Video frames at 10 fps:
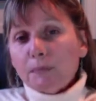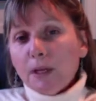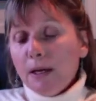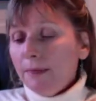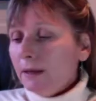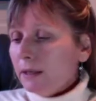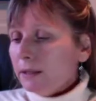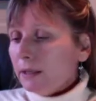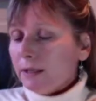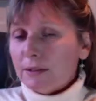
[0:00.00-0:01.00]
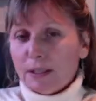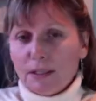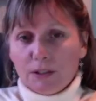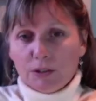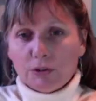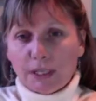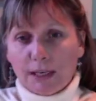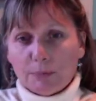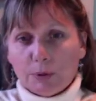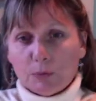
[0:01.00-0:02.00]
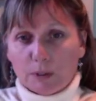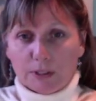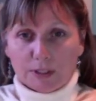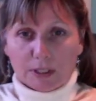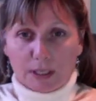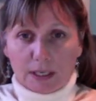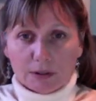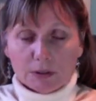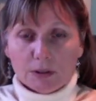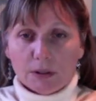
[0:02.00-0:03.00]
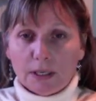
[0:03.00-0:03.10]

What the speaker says: And then at the end, you tap your wrists together.